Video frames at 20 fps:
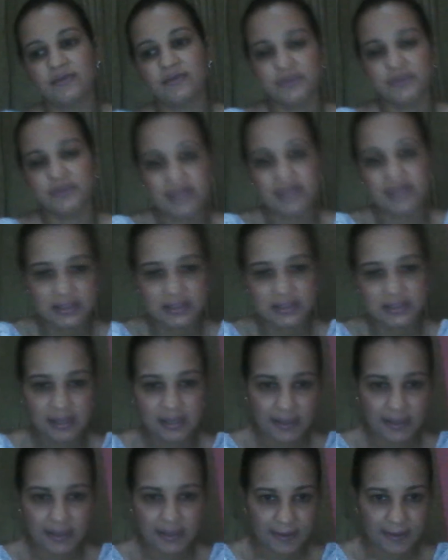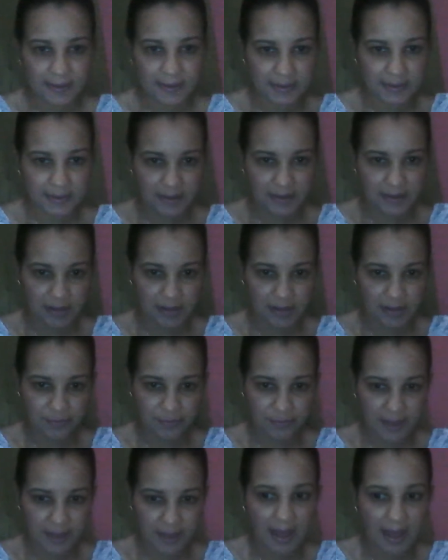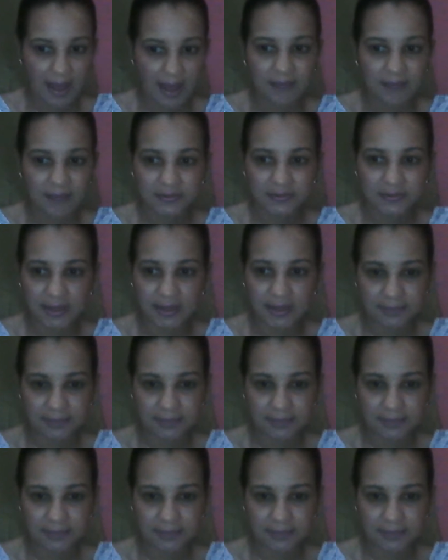tourists. Here we have that